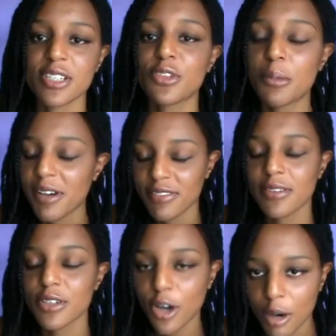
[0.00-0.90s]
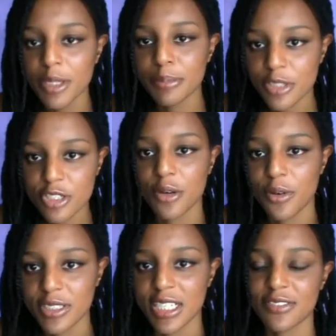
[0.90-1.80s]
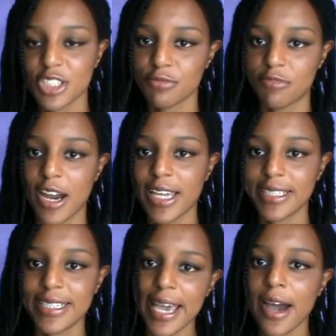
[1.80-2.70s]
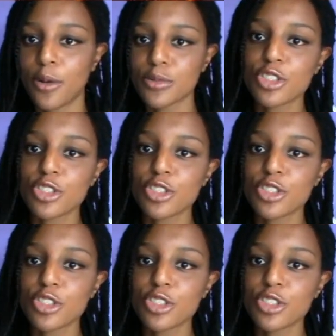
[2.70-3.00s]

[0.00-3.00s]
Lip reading: if not my favourite comic book show on television right now.